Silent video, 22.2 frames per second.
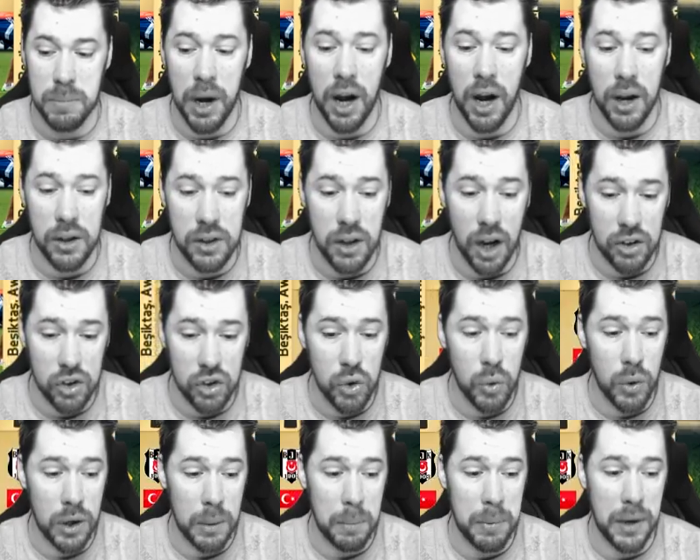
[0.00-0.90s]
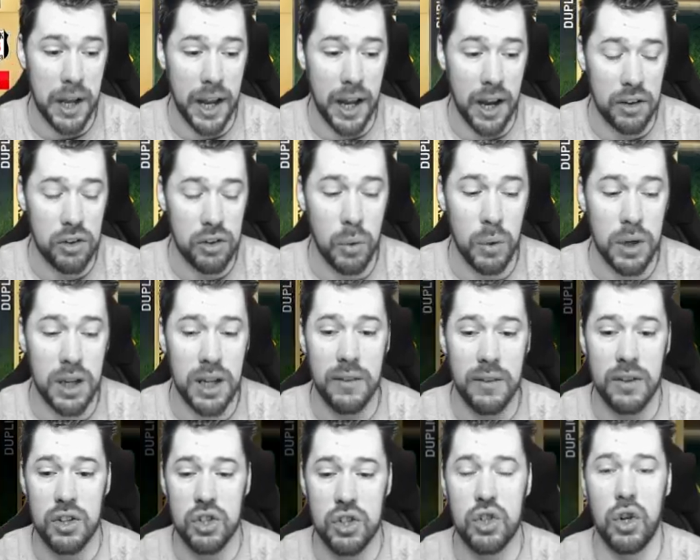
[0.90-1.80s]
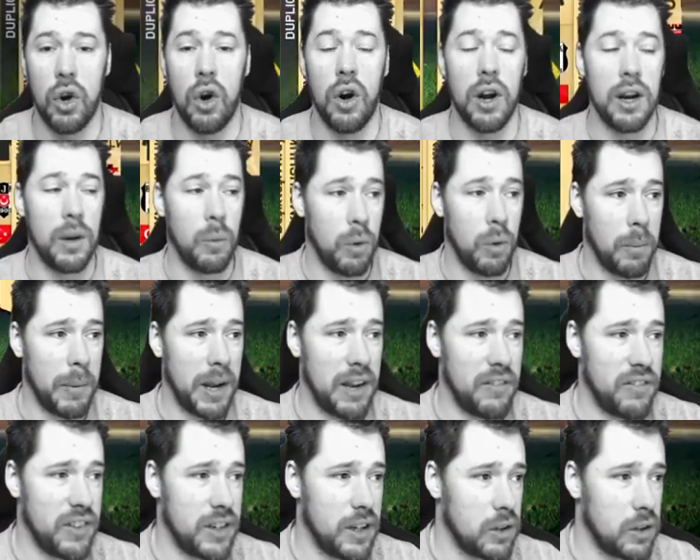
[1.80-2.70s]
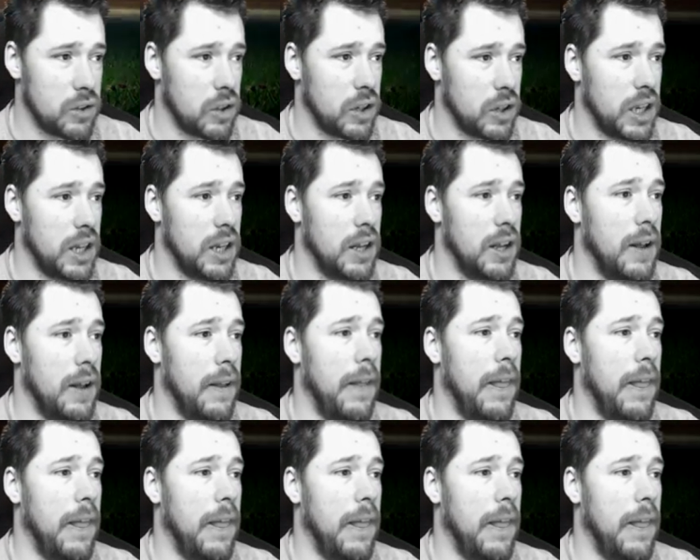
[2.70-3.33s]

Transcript: But I do want to play it. I do want to give it a shot, and I will make videos on it.